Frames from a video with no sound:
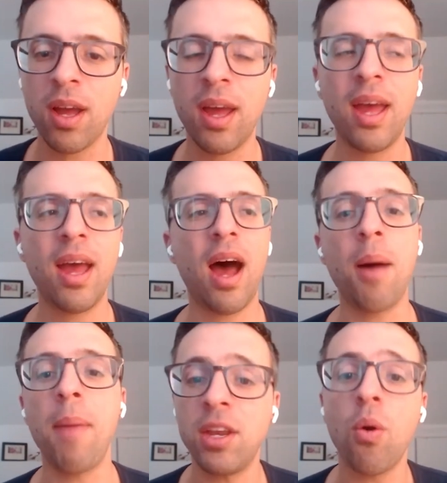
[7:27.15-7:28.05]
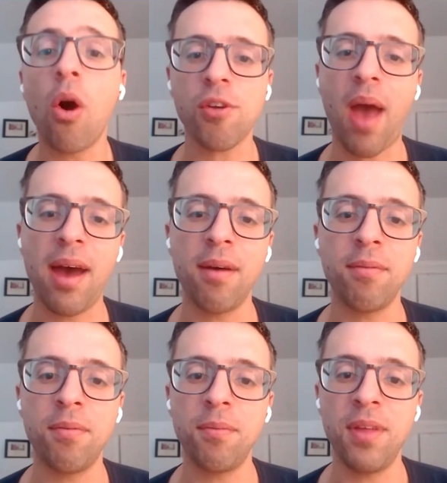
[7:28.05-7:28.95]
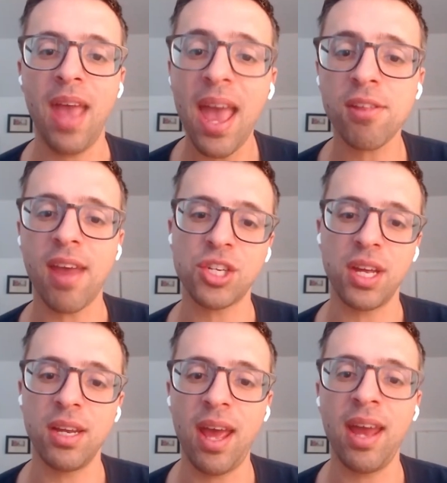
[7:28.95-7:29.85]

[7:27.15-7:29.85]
Um, and you also have the A section